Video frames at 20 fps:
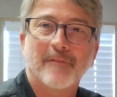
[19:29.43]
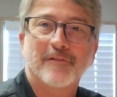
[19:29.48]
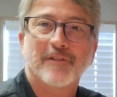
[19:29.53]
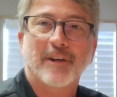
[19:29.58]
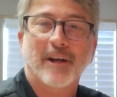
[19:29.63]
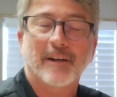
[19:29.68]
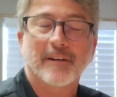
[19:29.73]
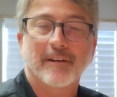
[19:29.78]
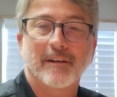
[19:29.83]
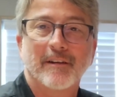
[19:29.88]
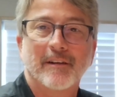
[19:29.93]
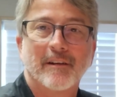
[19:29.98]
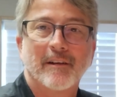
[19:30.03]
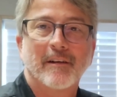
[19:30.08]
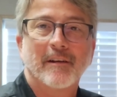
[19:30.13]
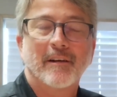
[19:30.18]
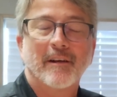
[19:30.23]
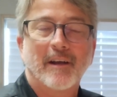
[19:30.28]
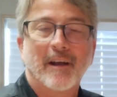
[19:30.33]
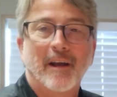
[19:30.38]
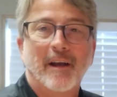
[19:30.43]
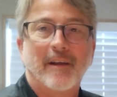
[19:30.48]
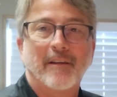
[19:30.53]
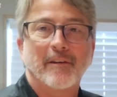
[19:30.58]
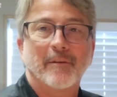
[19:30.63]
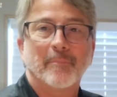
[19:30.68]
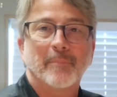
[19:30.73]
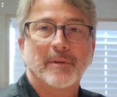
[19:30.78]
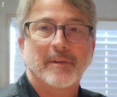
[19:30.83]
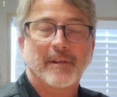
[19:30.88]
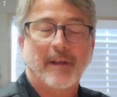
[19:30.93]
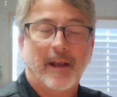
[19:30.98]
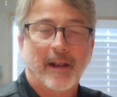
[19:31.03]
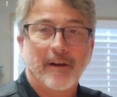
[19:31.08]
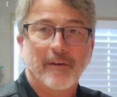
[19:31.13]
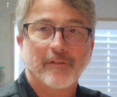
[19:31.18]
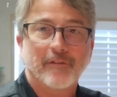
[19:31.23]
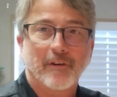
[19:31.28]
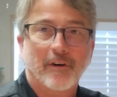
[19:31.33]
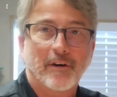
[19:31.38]
checked it. And the
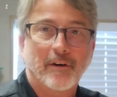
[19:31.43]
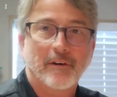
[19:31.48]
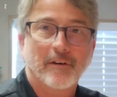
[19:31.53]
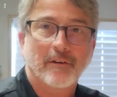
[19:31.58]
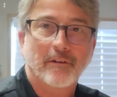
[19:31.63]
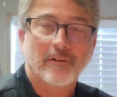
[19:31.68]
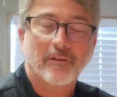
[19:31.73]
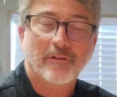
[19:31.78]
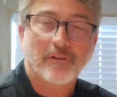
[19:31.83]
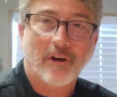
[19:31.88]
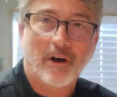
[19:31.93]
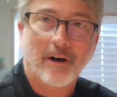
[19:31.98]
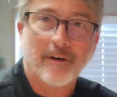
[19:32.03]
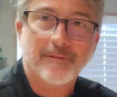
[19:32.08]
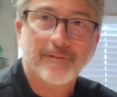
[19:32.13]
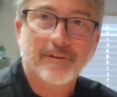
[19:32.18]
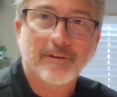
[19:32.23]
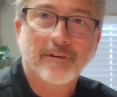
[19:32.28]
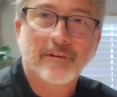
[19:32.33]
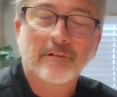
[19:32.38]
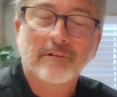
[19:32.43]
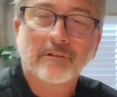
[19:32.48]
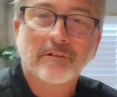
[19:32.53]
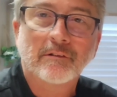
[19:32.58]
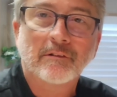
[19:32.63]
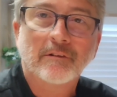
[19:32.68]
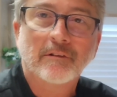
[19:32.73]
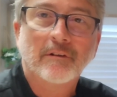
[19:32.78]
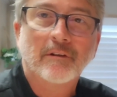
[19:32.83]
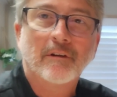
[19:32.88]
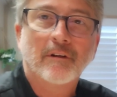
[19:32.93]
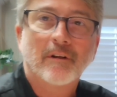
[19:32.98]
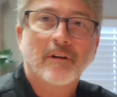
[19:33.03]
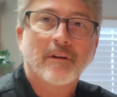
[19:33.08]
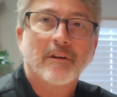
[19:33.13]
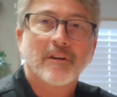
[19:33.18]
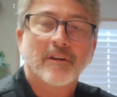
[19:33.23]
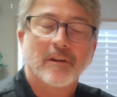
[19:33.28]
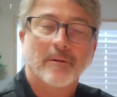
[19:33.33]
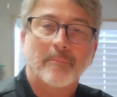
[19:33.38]
potatoes are soft.
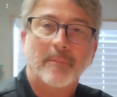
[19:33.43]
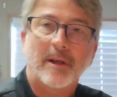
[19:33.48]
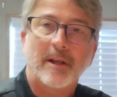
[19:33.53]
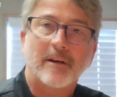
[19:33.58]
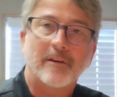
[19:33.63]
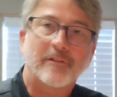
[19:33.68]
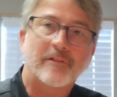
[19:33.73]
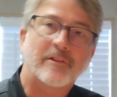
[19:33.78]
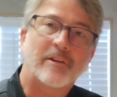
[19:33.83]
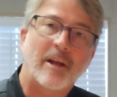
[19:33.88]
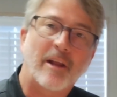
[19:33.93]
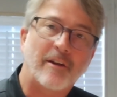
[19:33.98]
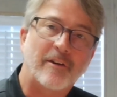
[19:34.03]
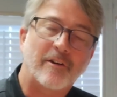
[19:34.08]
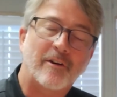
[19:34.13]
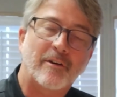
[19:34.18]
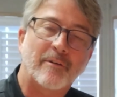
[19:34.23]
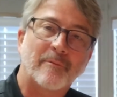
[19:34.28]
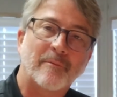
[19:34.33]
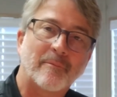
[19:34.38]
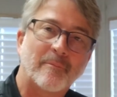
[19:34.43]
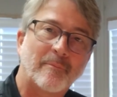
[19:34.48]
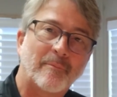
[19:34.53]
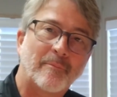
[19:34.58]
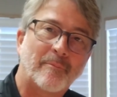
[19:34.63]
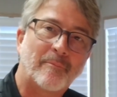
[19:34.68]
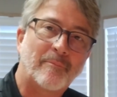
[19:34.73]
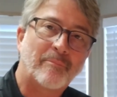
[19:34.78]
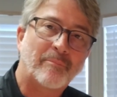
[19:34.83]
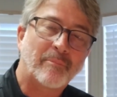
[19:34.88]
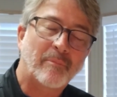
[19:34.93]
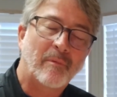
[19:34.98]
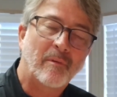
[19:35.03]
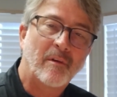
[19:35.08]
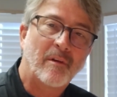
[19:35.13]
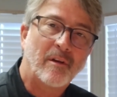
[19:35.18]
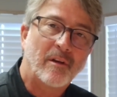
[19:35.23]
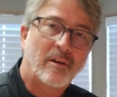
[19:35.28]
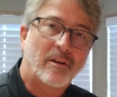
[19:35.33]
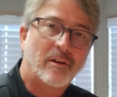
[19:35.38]
The meat is tender.
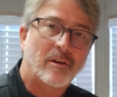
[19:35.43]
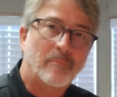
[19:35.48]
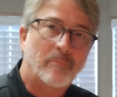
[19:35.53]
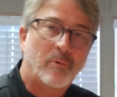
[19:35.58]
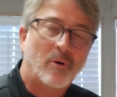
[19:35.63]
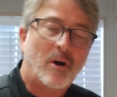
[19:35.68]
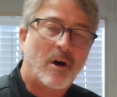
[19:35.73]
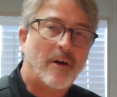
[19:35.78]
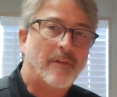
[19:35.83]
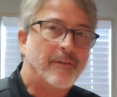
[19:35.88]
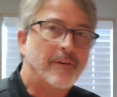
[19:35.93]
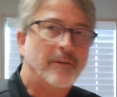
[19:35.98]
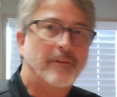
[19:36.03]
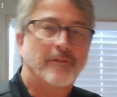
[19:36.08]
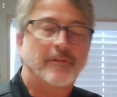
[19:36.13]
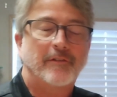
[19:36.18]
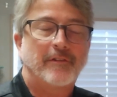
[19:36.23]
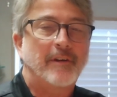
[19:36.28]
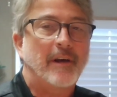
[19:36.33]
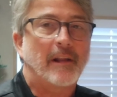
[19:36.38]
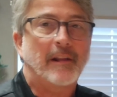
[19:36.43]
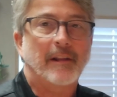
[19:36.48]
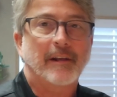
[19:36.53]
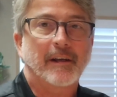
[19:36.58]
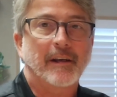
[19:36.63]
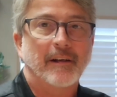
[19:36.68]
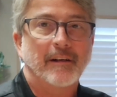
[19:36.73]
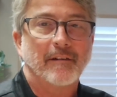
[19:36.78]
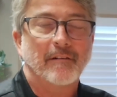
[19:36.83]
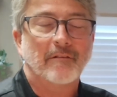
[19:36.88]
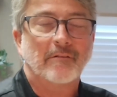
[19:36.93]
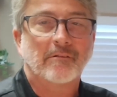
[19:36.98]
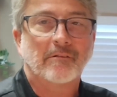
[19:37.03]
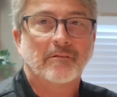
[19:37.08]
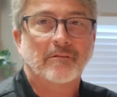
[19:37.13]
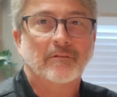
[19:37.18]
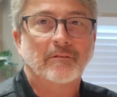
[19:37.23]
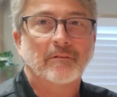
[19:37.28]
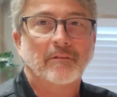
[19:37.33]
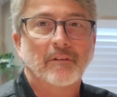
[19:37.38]
The broth is delicate.
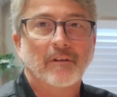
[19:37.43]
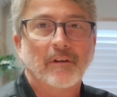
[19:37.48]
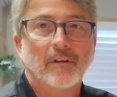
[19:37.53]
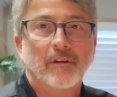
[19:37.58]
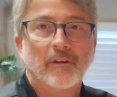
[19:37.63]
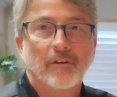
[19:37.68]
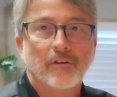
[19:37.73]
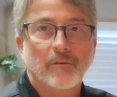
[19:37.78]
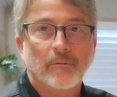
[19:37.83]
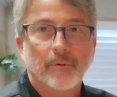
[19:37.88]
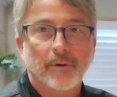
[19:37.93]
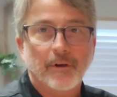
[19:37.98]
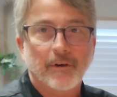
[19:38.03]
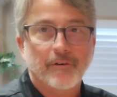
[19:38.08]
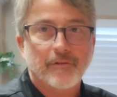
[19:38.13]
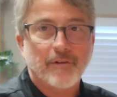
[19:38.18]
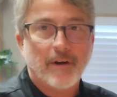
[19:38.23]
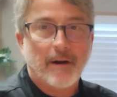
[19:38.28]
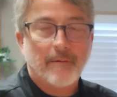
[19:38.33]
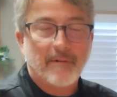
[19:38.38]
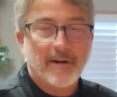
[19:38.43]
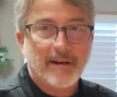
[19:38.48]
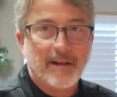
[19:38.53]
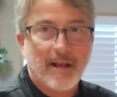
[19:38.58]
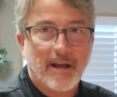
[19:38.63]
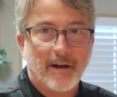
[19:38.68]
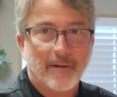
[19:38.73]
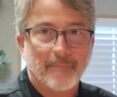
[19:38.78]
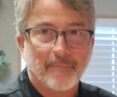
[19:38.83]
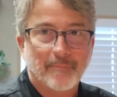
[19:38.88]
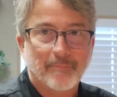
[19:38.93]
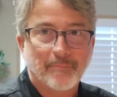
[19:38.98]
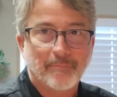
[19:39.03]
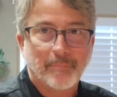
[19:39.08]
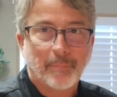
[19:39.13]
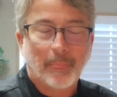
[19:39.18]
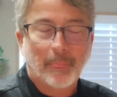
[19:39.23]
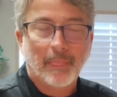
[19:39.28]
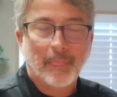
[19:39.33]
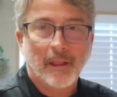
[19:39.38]
So we're going to try it right now.
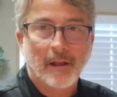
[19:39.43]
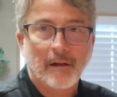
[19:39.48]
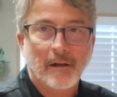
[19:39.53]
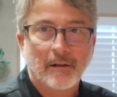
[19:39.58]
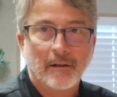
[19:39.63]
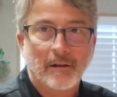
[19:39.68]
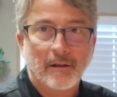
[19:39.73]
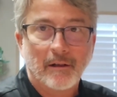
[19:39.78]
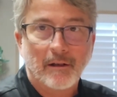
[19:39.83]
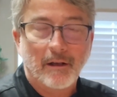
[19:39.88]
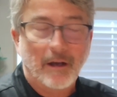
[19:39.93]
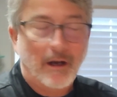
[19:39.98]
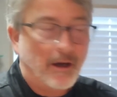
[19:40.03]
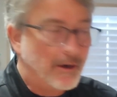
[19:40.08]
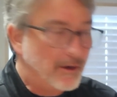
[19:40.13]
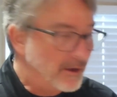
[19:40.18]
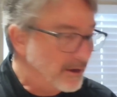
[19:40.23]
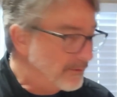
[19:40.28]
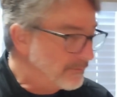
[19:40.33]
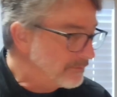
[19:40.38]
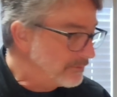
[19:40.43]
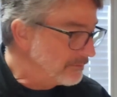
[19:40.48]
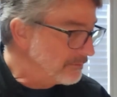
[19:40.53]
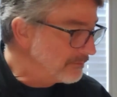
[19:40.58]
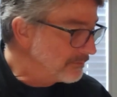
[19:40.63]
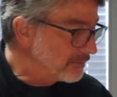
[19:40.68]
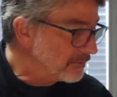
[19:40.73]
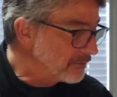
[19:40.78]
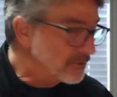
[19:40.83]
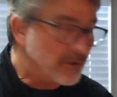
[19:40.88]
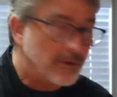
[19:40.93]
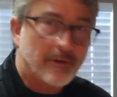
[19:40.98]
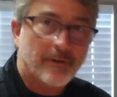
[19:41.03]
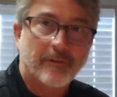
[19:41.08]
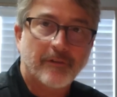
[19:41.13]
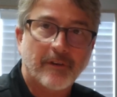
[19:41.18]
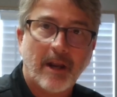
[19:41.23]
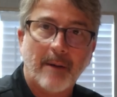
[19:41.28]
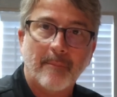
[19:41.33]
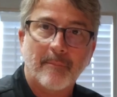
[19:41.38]
I'm going to turn
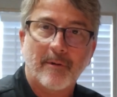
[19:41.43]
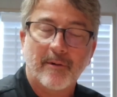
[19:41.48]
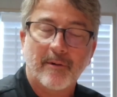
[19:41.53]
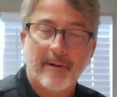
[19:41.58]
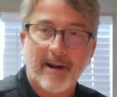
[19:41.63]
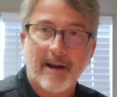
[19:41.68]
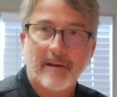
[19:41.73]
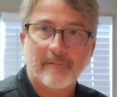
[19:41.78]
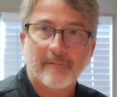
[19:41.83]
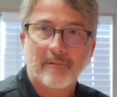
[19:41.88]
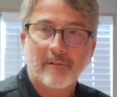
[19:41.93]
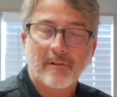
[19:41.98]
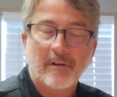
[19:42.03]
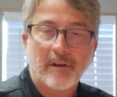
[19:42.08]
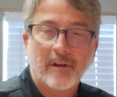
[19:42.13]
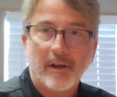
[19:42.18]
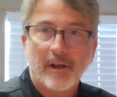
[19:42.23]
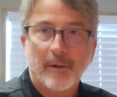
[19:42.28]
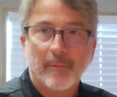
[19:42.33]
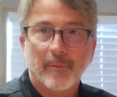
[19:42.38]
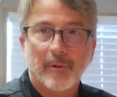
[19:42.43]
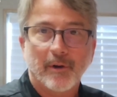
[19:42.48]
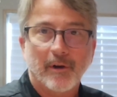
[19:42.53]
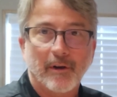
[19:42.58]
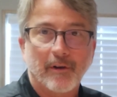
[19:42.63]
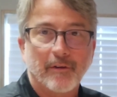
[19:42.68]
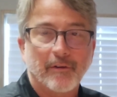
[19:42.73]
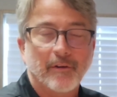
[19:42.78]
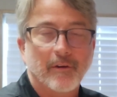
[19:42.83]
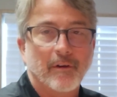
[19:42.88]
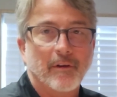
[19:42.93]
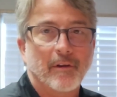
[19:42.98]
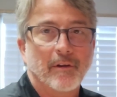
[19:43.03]
this camera around. We're going to